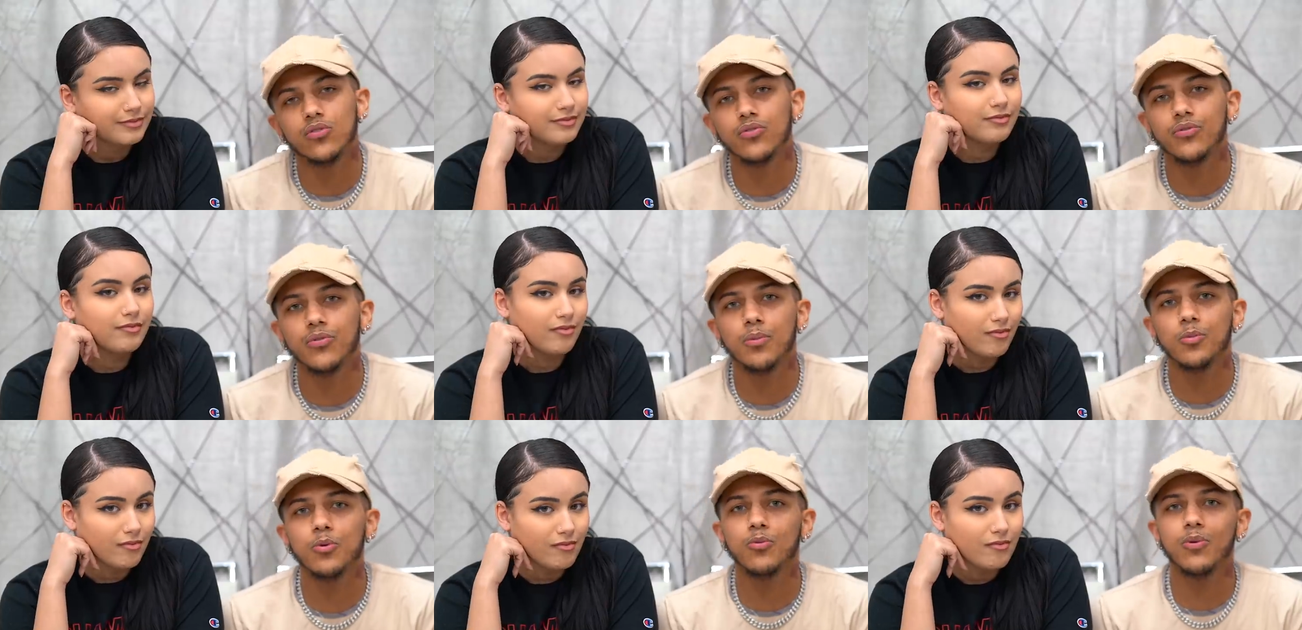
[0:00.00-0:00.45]
Speaker 1: You
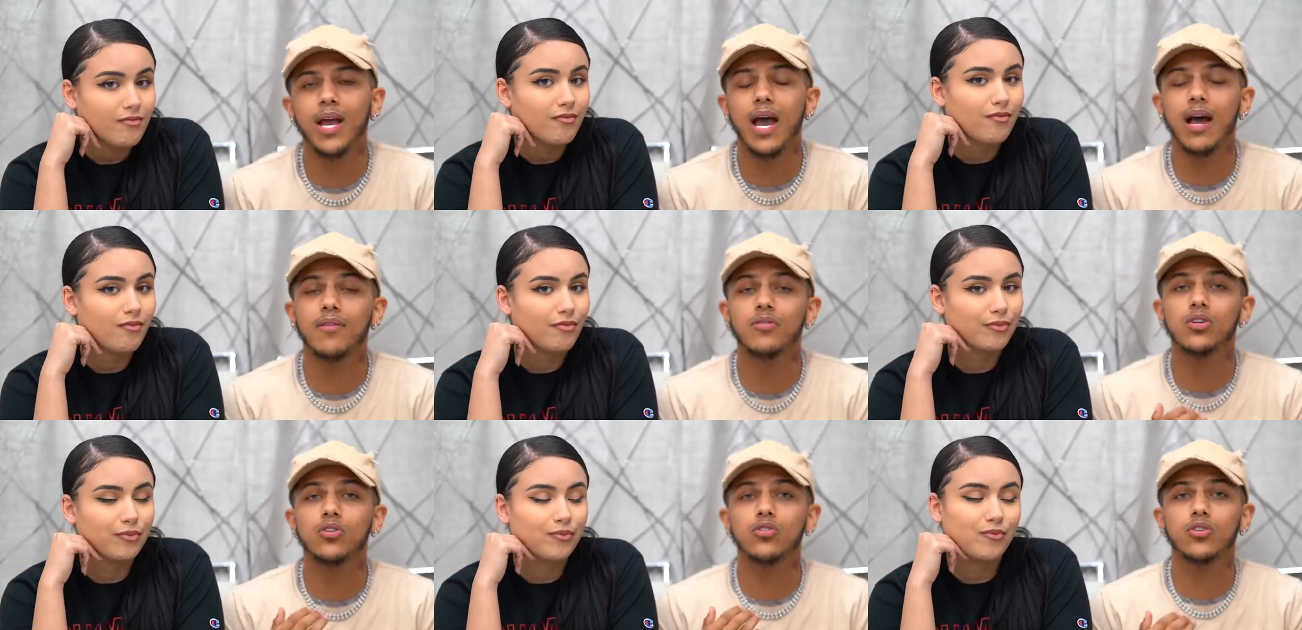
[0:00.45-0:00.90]
feel me? We
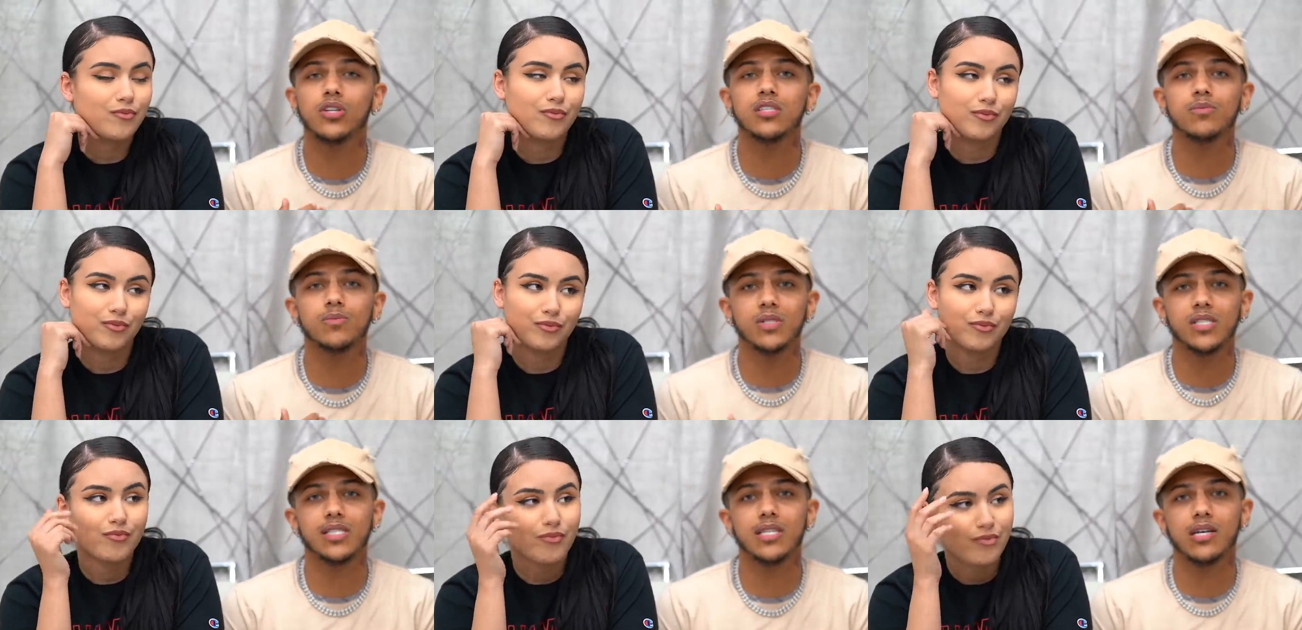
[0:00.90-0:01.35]
have a
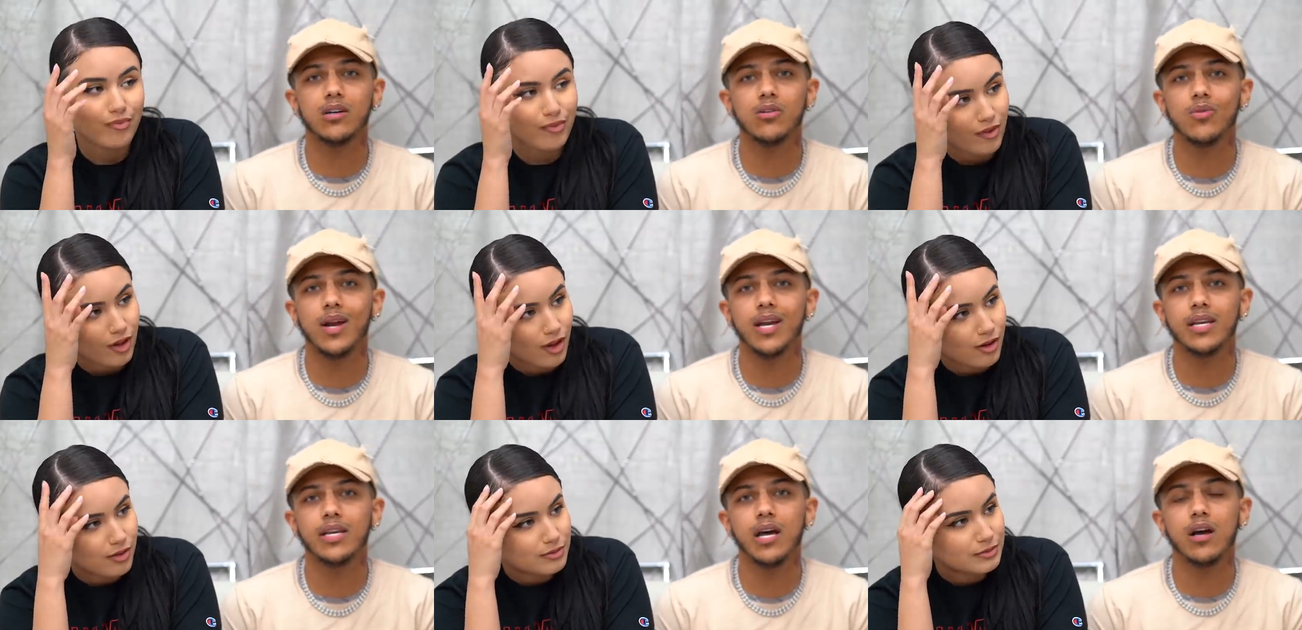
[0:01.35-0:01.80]
Christmas
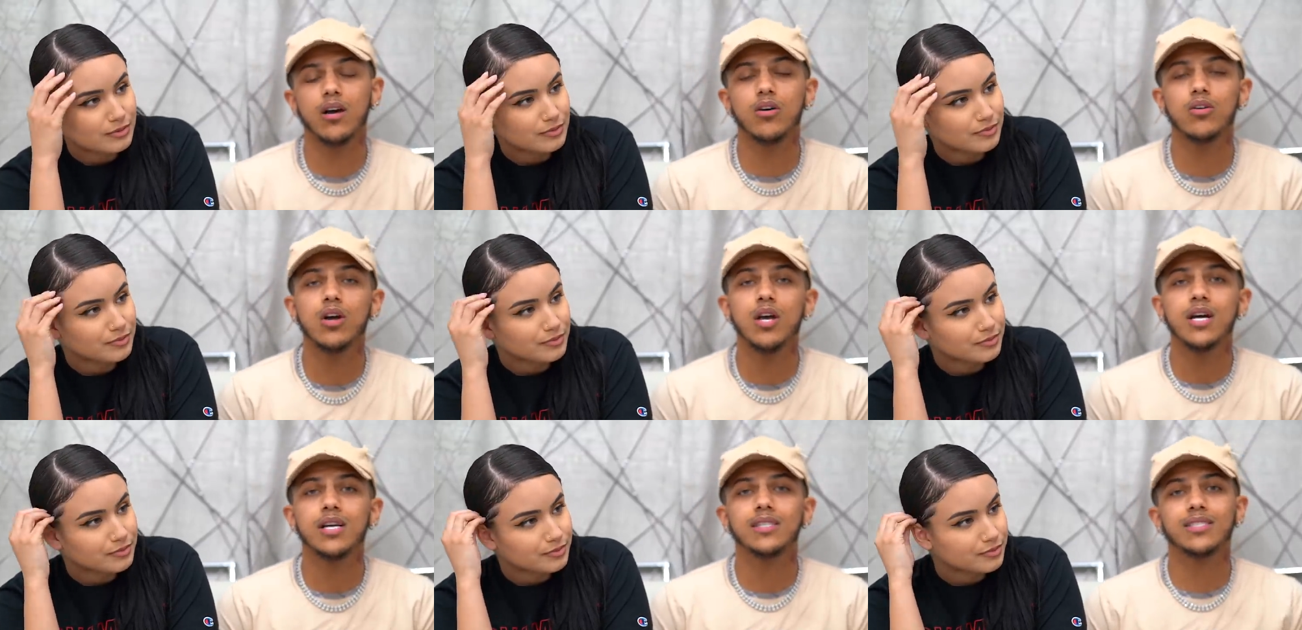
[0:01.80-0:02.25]
sale right now.